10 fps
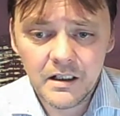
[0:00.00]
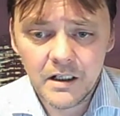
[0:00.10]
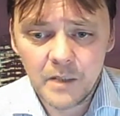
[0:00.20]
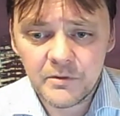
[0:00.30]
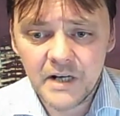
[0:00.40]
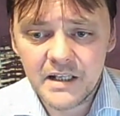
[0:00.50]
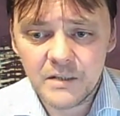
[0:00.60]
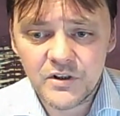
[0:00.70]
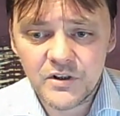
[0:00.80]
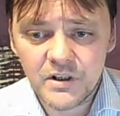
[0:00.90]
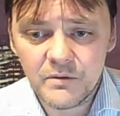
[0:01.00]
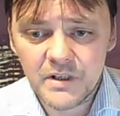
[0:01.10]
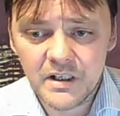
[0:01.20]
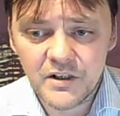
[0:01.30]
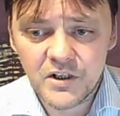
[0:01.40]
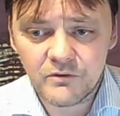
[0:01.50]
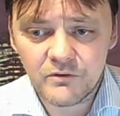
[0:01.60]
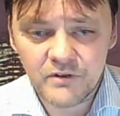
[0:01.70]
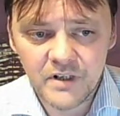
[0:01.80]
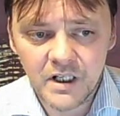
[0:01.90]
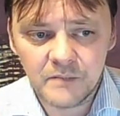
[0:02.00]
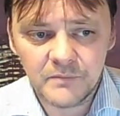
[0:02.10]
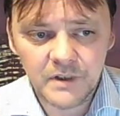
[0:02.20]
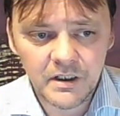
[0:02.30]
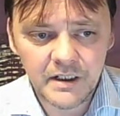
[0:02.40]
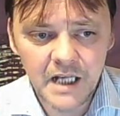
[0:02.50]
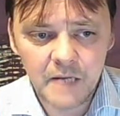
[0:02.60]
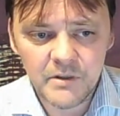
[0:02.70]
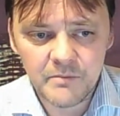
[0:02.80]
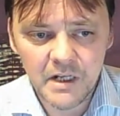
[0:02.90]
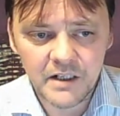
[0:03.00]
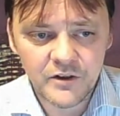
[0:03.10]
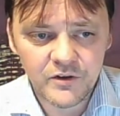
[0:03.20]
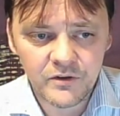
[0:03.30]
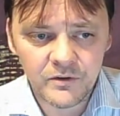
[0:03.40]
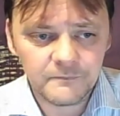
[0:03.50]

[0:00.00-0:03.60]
operating when she was in a children's home. Her name is Melanie Shaw.